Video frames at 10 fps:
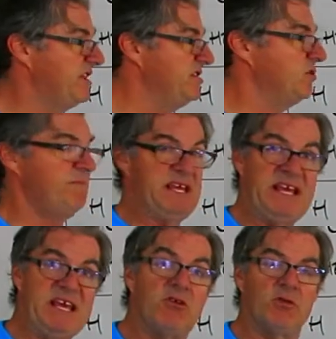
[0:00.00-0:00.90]
these would be
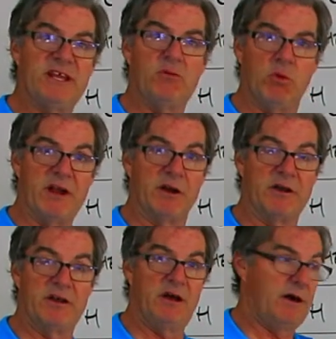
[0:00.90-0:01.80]
equally
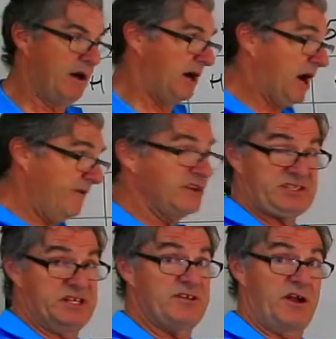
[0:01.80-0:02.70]
weird.
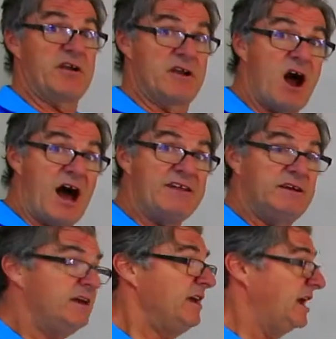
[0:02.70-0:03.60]
Obviously, they're not,
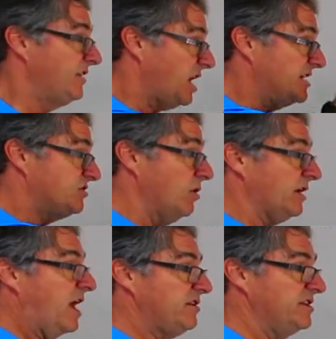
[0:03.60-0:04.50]
and the chi-square
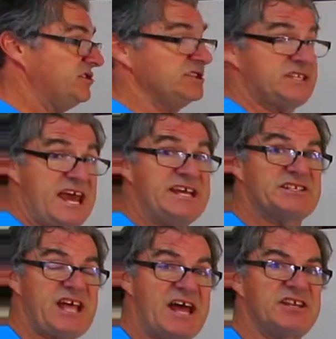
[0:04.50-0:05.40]
calculations
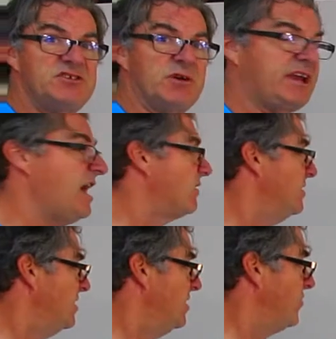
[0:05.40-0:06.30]
takes that into
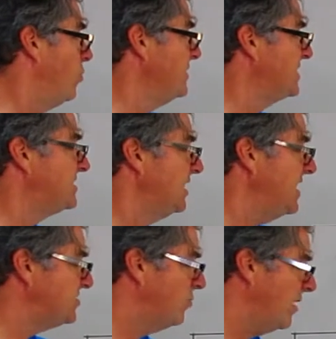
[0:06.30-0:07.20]
account. The one that's
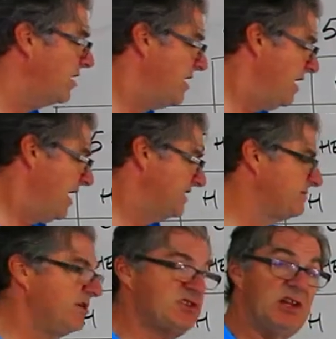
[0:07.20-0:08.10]
less weird has
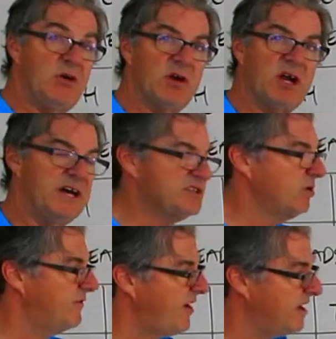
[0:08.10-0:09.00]
a much lower
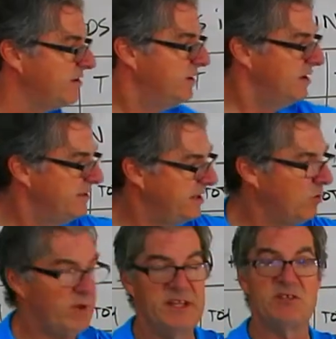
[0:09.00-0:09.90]
chi-square value than the
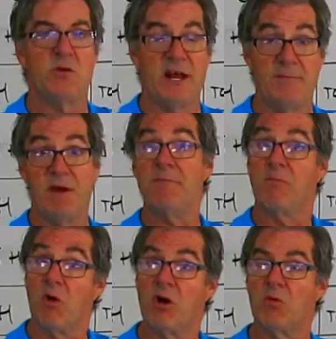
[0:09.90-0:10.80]
one that's quite a bit
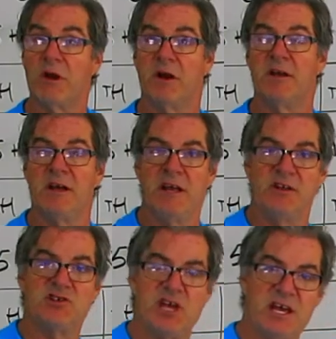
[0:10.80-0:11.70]
more weird.
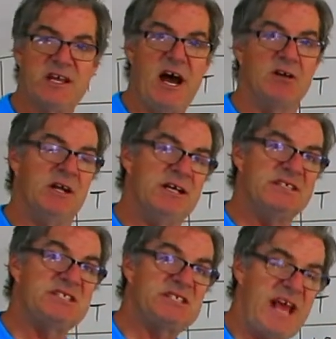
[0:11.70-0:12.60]
And check it out.
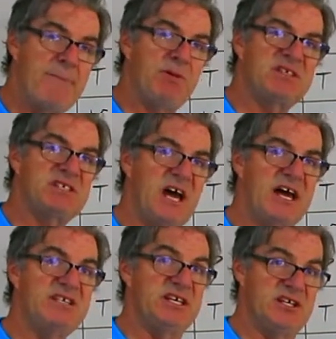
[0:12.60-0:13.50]
Sample
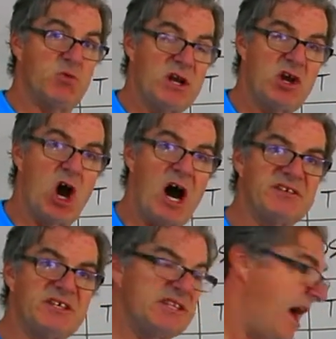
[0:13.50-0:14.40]
size is what
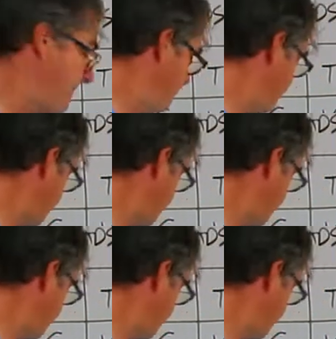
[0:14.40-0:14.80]
causes that.